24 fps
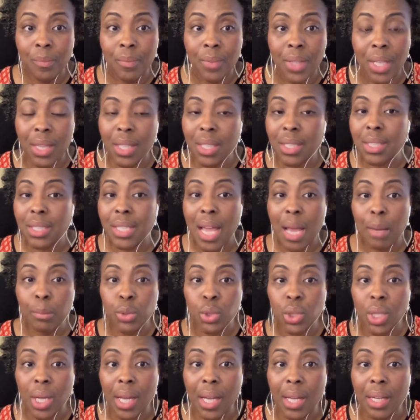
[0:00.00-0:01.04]
and the
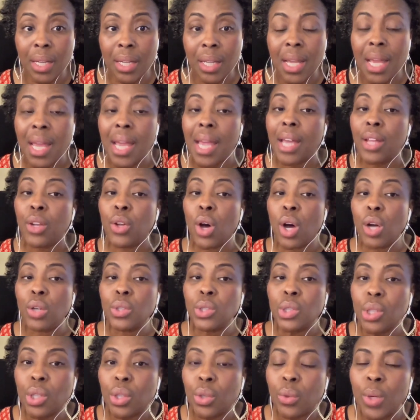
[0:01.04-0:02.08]
snapshot. And
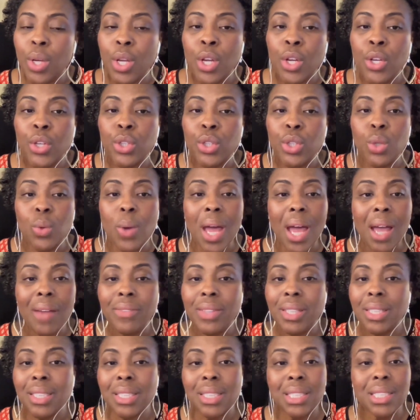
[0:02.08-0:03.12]
also, you have
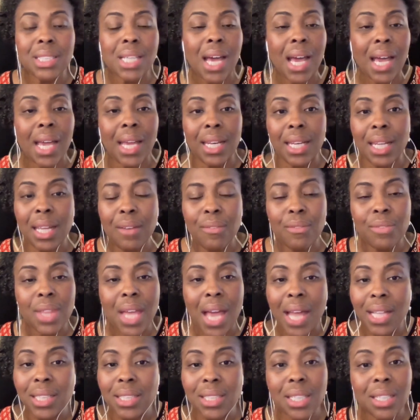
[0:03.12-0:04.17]
to decide if
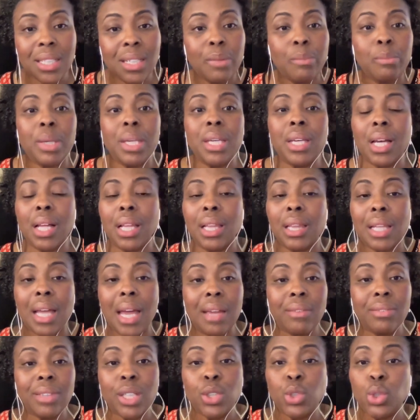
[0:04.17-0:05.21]
that's going to be a
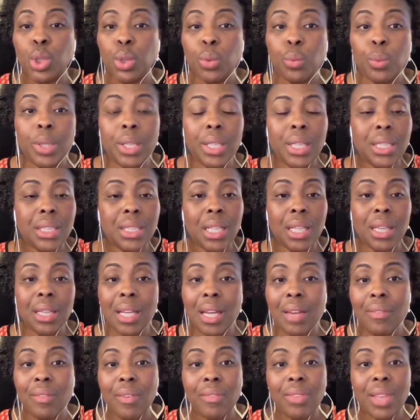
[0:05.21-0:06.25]
life that you're willing to
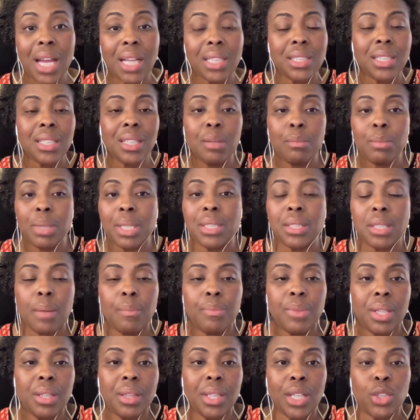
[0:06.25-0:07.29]
live, if that's going to be
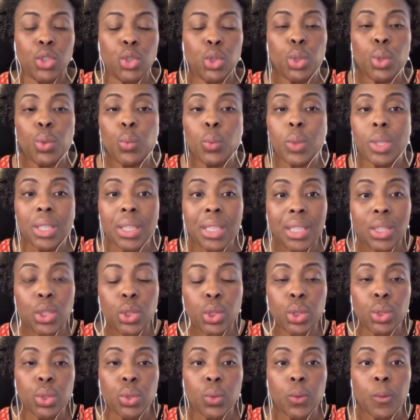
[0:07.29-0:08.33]
something that you're willing
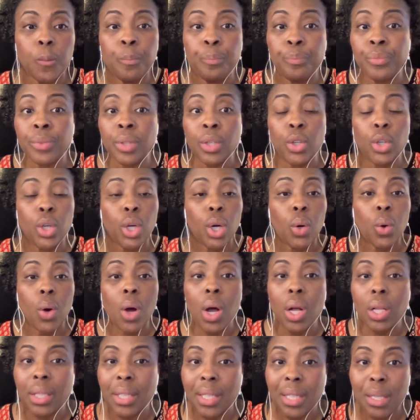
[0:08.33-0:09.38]
to go
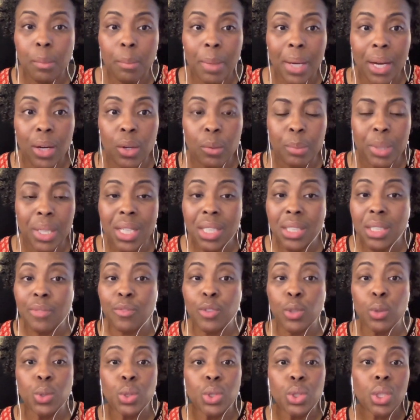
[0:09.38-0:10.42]
all in about. Because
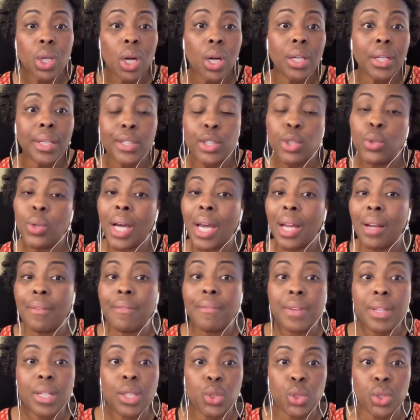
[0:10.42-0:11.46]
if you start it, you got to
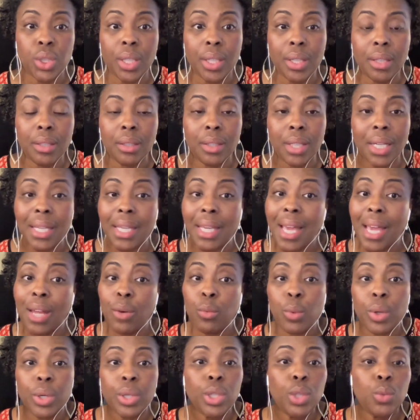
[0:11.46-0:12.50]
finish it.
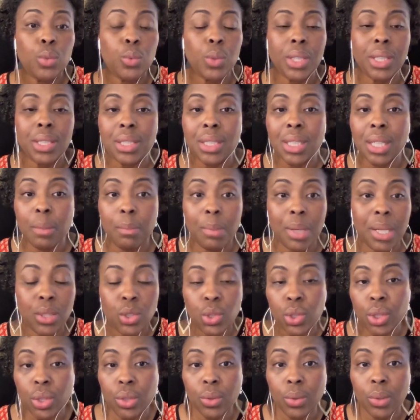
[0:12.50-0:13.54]
Again, what are you willing to commit
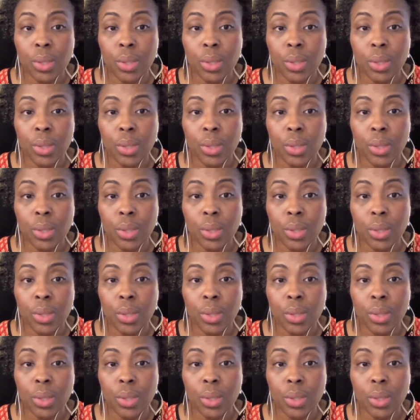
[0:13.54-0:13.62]
to?